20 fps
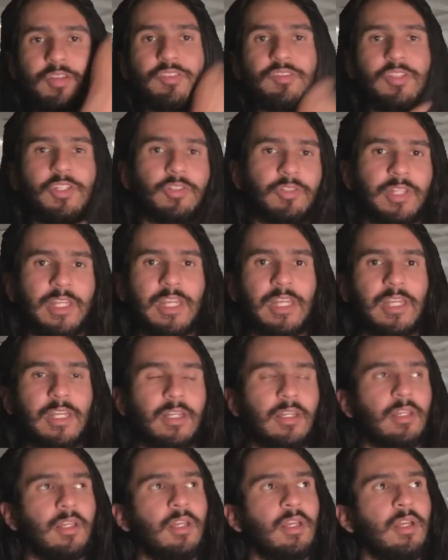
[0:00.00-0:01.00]
a
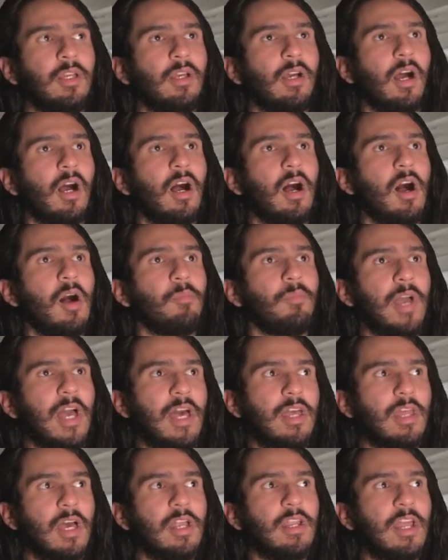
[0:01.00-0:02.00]
ceiling,
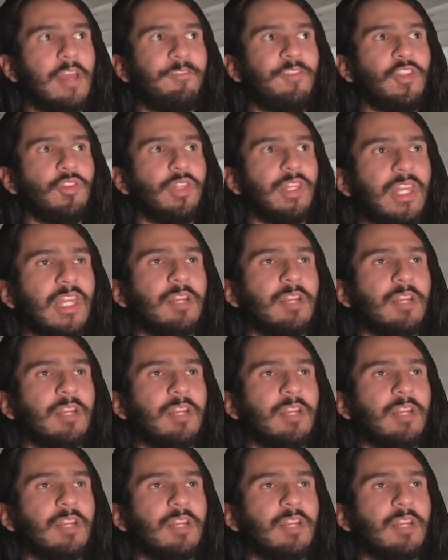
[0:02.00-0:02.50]
if you